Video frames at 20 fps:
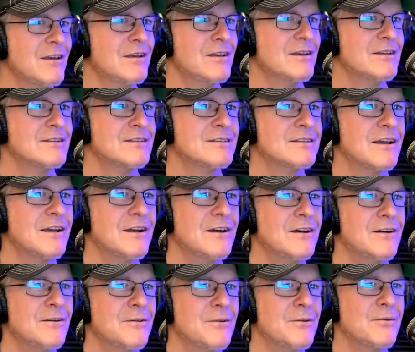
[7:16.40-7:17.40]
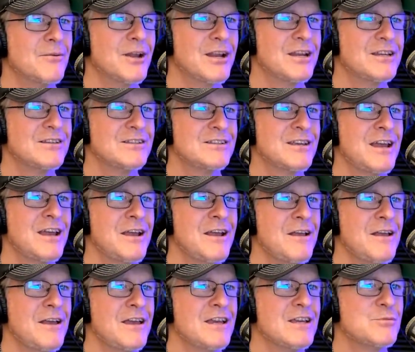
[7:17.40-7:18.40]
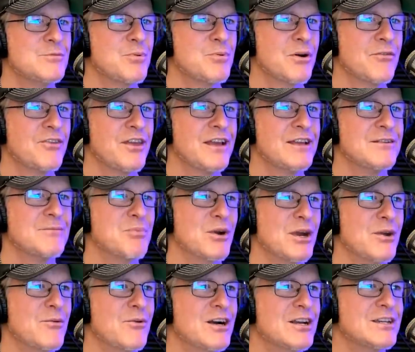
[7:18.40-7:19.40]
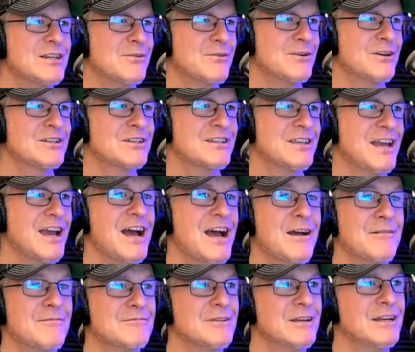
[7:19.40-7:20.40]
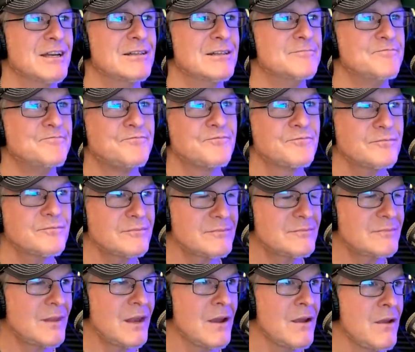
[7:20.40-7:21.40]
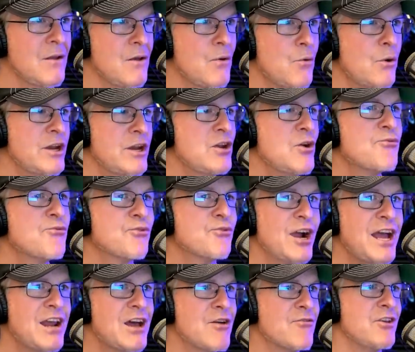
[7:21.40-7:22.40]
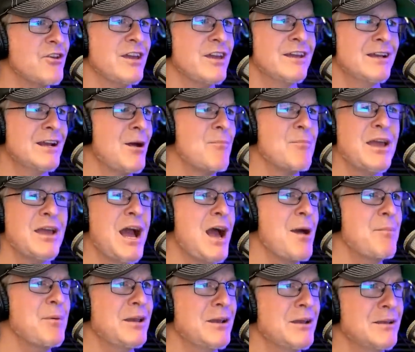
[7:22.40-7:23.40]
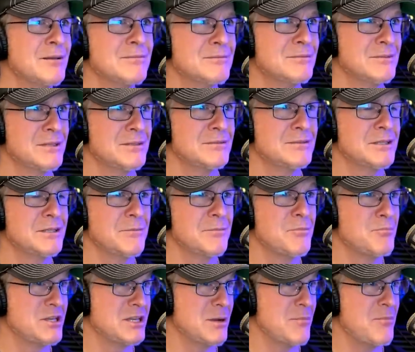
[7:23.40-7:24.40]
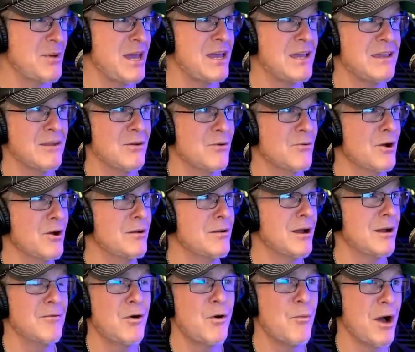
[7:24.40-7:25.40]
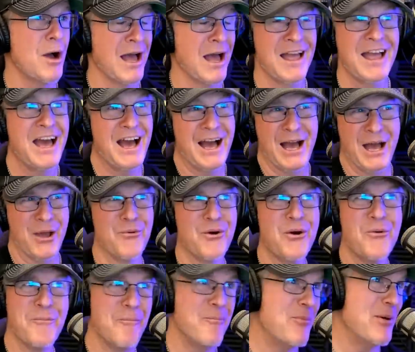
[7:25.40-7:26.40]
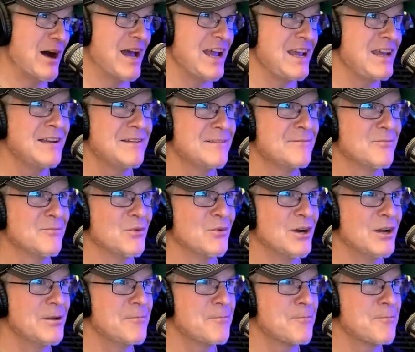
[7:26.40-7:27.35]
So what did you say? He's proof that brainwashing works. Yeah. Yeah. What are you afraid of, Ian? I'll be happy to, to, to debate you. I, I won't, I won't bite. Right.